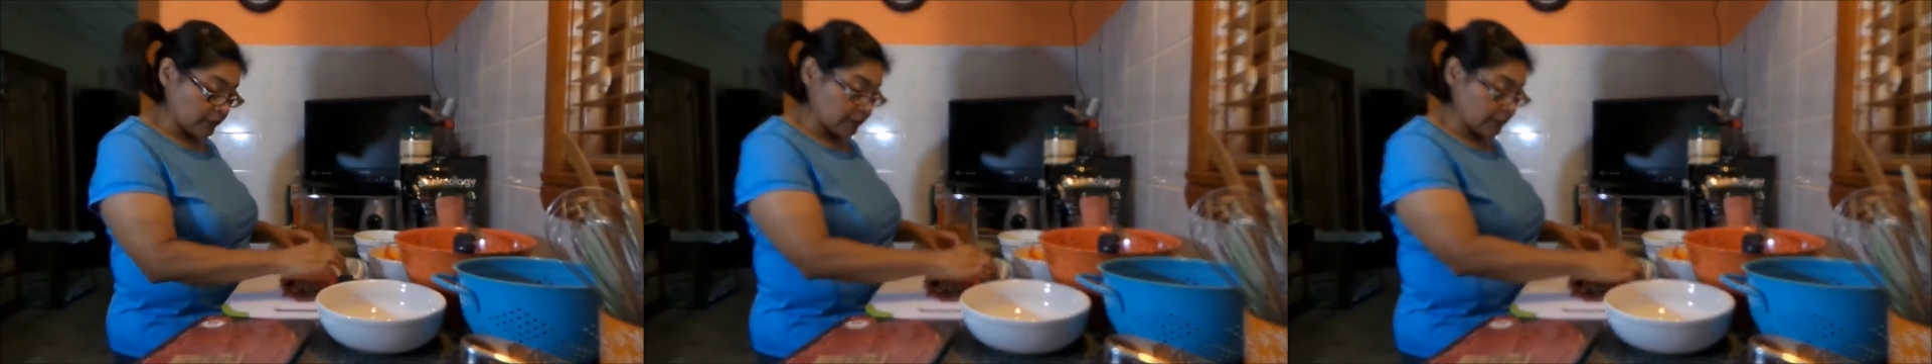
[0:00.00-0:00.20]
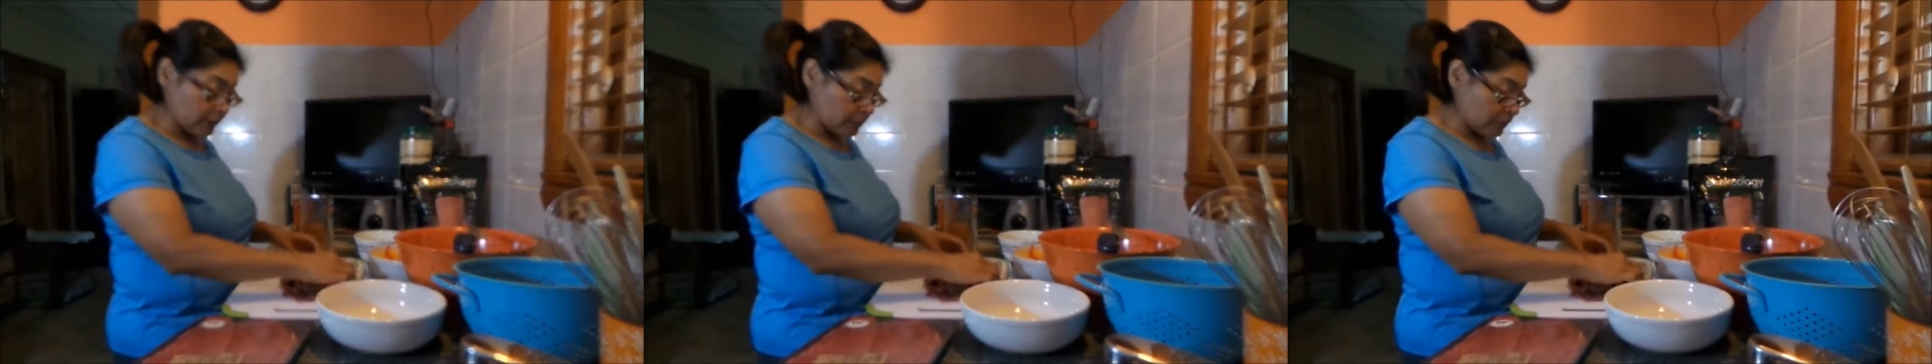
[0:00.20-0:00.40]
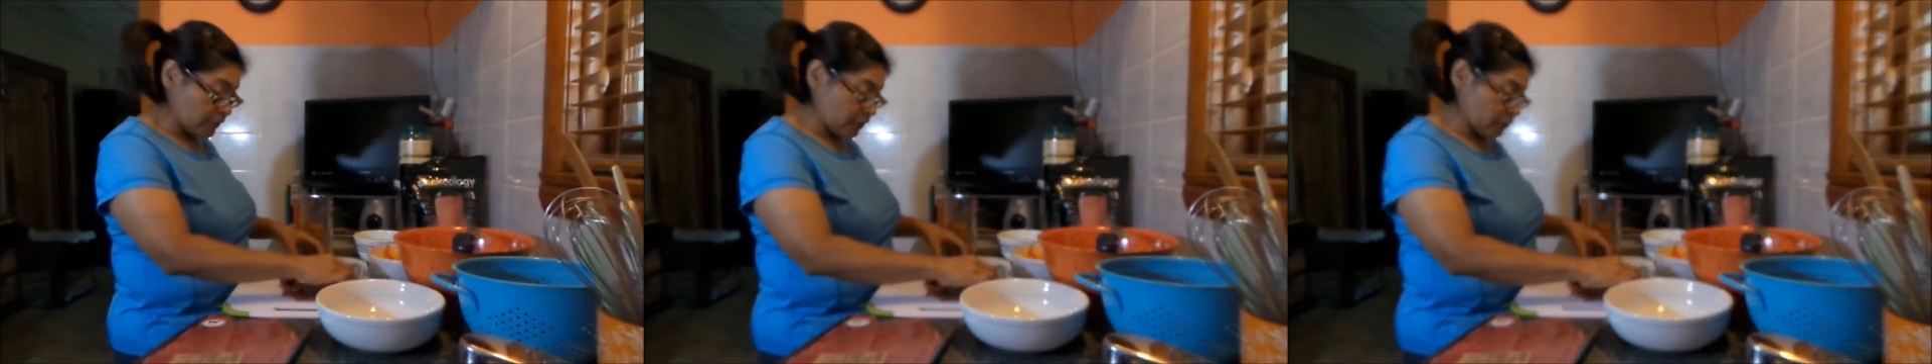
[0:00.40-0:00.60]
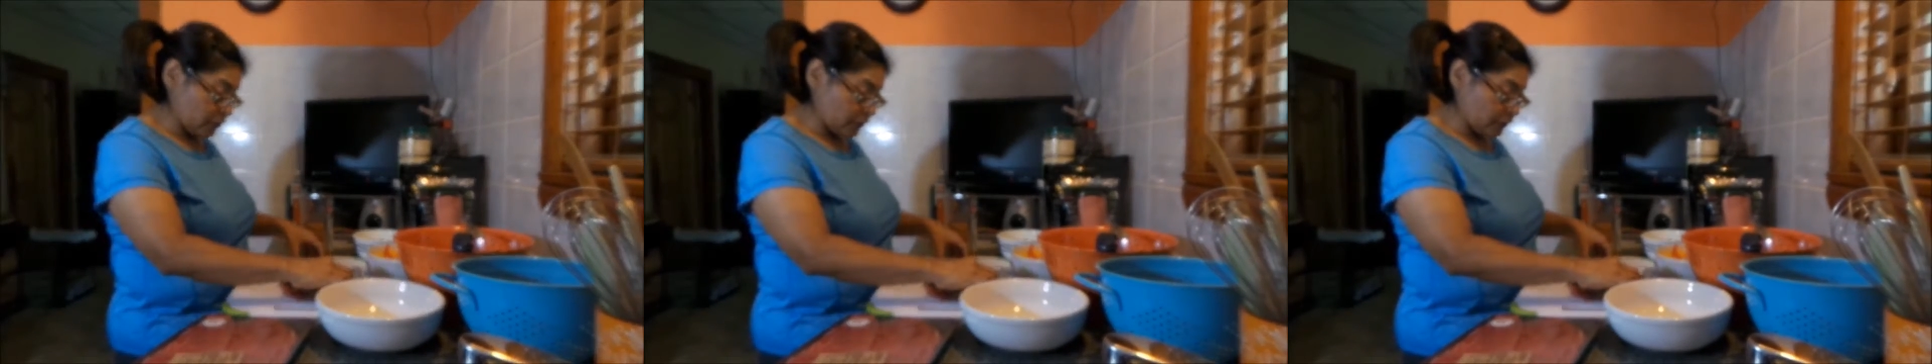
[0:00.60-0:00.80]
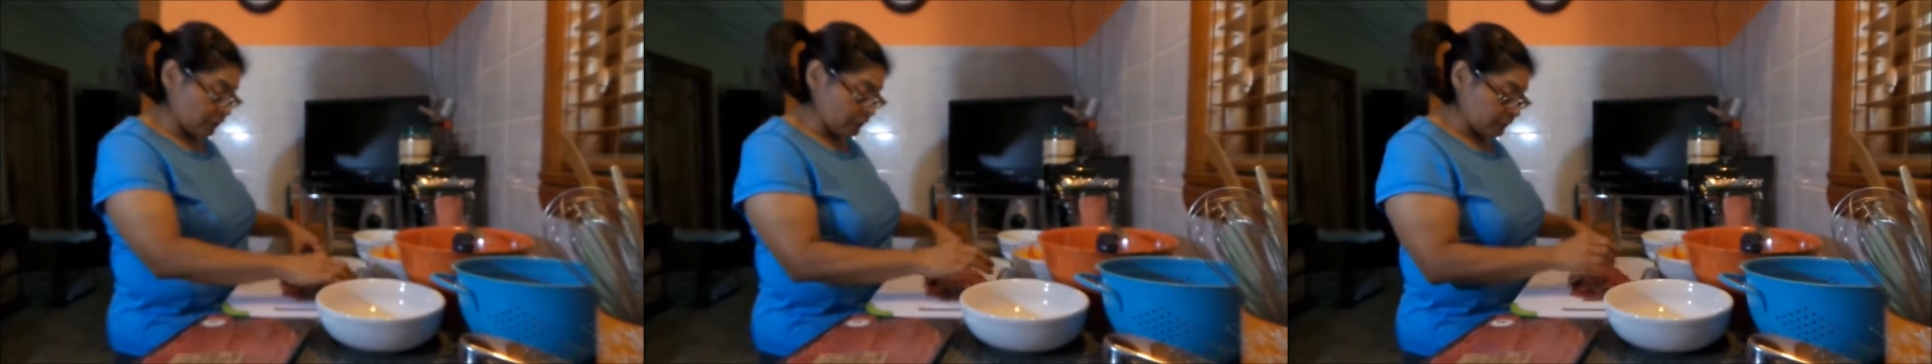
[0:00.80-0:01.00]
on top of
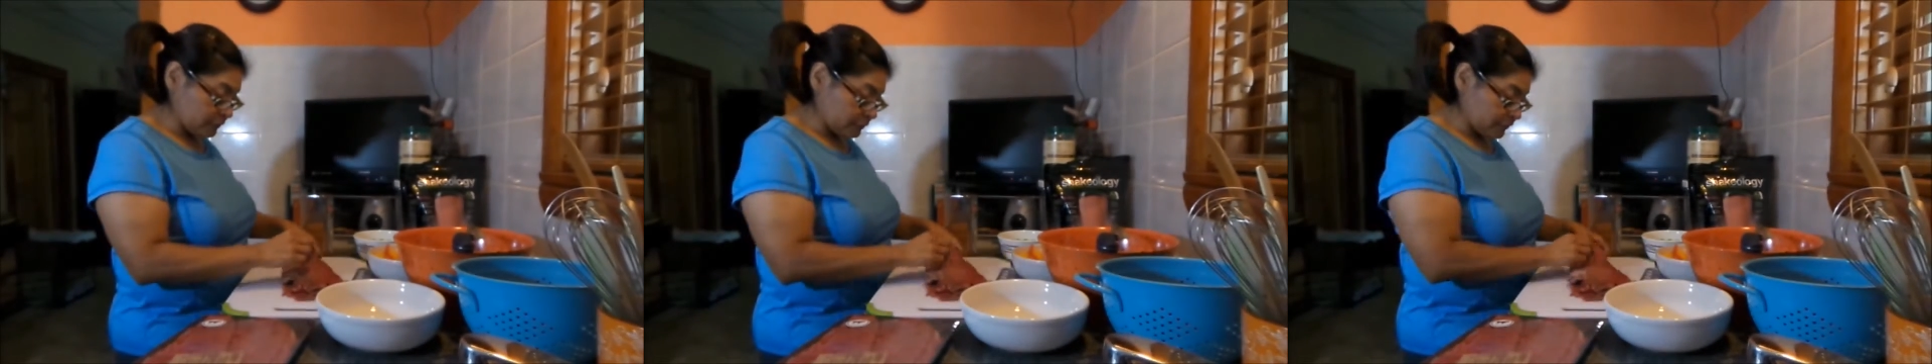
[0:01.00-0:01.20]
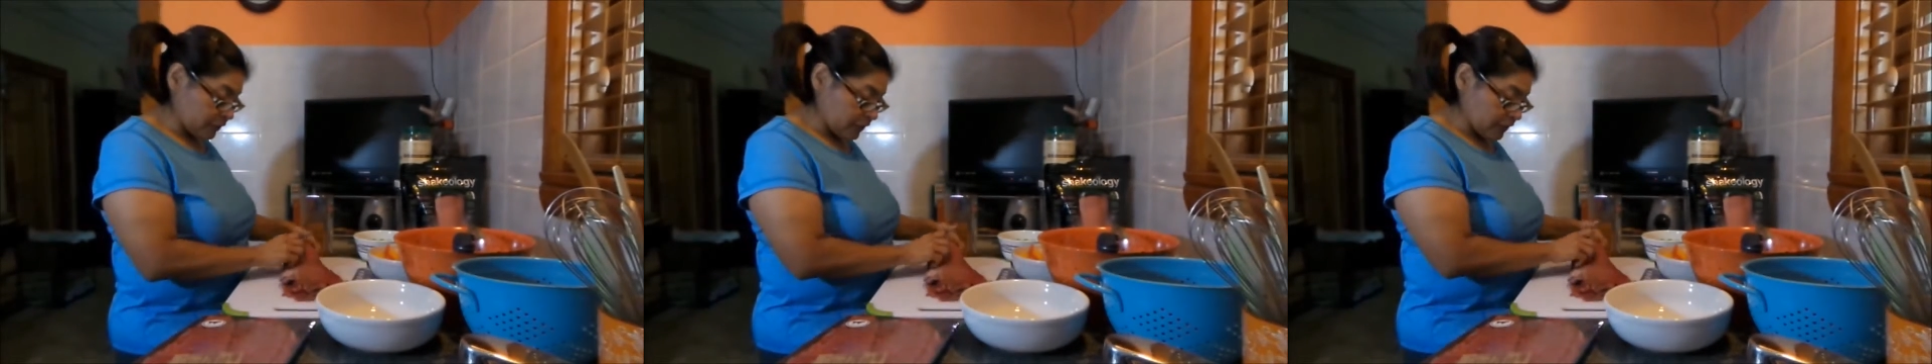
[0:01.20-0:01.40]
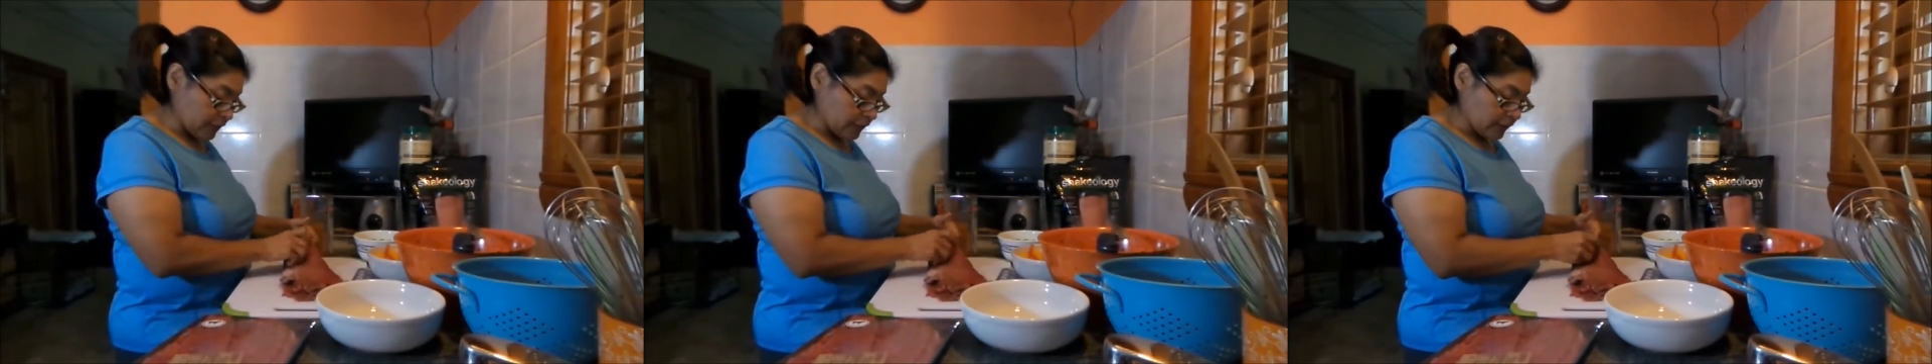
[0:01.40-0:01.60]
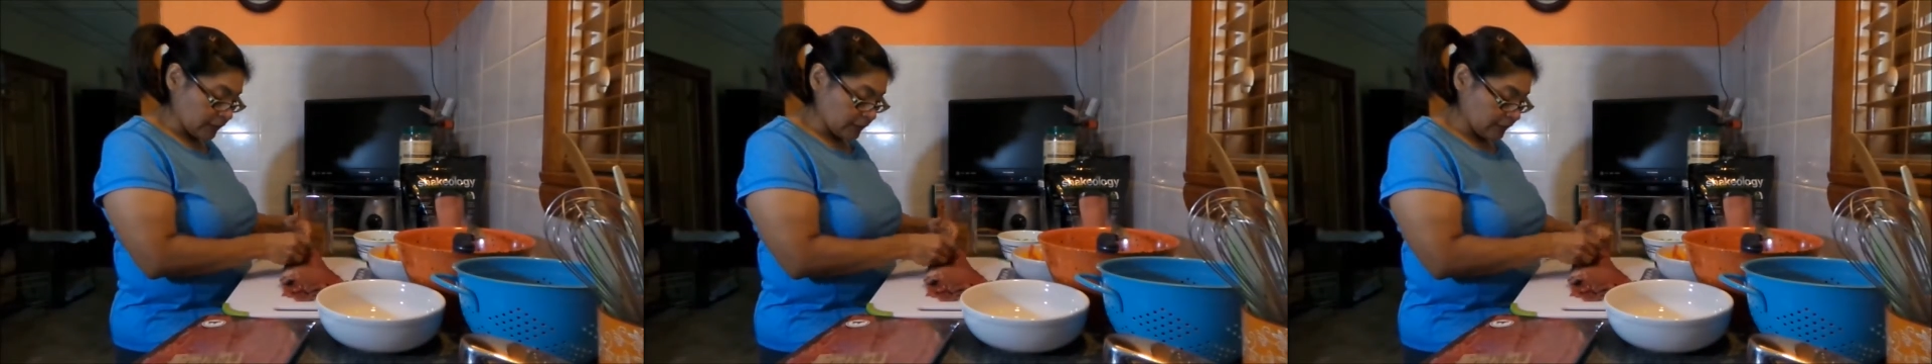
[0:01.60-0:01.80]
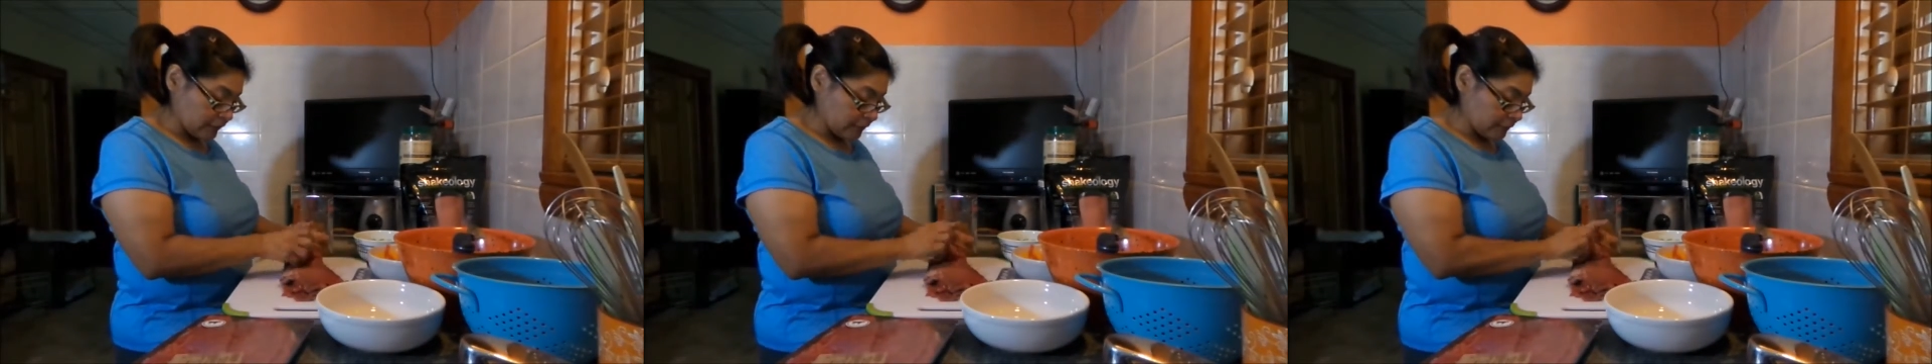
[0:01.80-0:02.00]
each other like
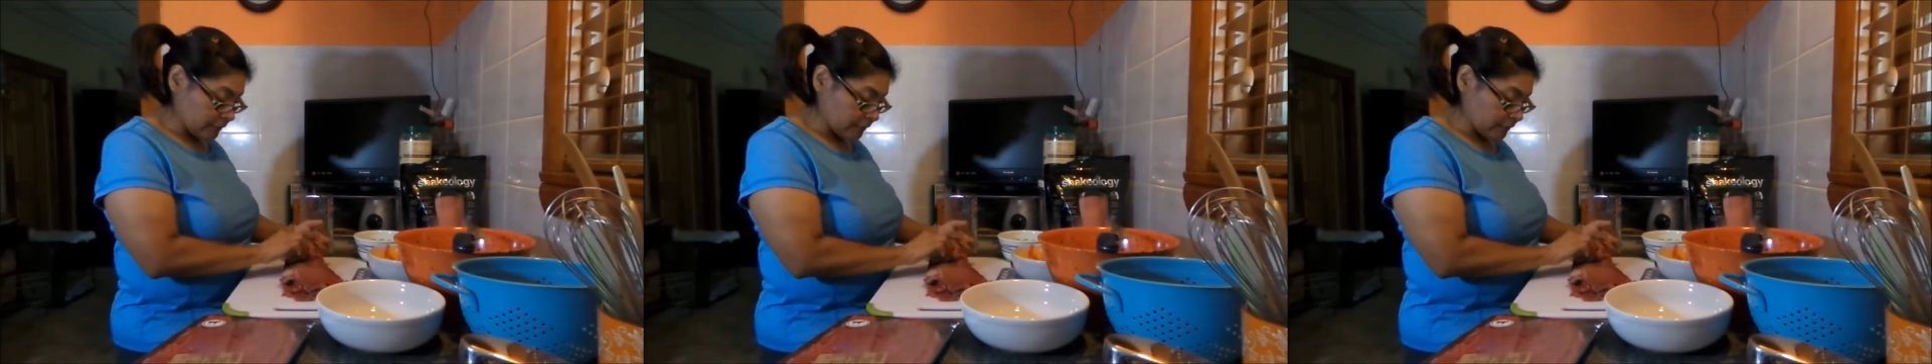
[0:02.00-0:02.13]
this.